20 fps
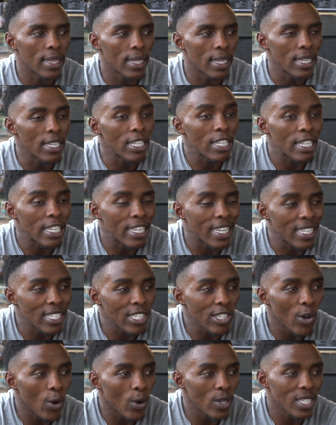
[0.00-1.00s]
In
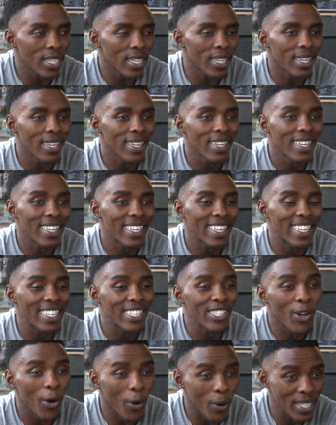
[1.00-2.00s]
Xhosa,
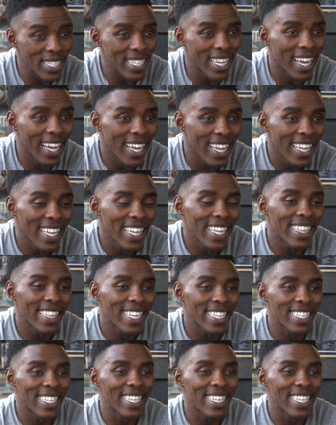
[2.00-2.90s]
there's